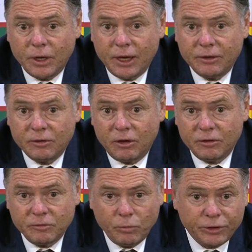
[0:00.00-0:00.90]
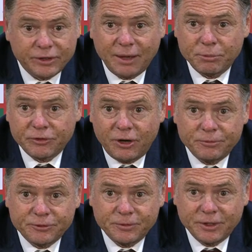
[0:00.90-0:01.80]
And it worked a couple of
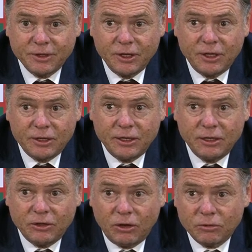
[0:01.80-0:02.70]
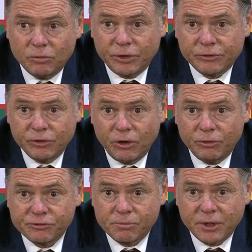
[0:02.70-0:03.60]
times. We nearly got one or three
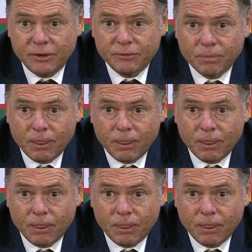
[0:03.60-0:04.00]
goals from that.